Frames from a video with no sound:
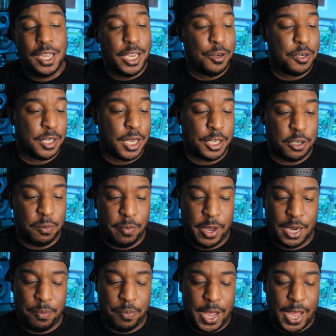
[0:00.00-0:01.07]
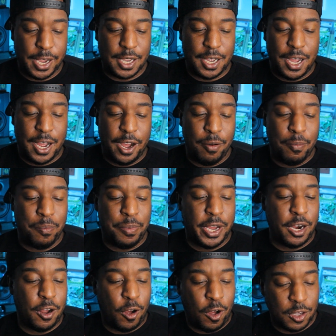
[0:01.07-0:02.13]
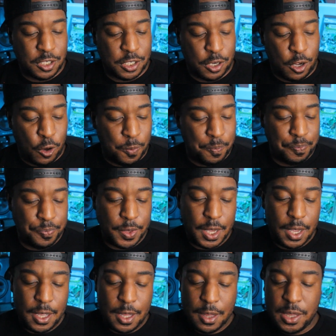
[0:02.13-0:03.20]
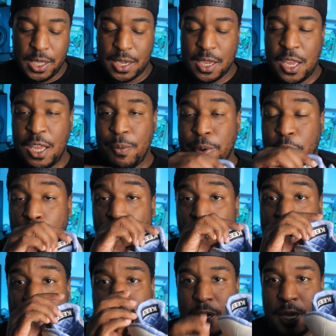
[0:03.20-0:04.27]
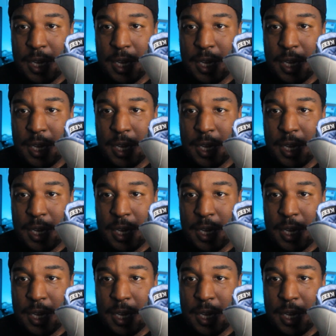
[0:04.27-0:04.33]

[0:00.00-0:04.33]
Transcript: You should get your money back. But also the keep going.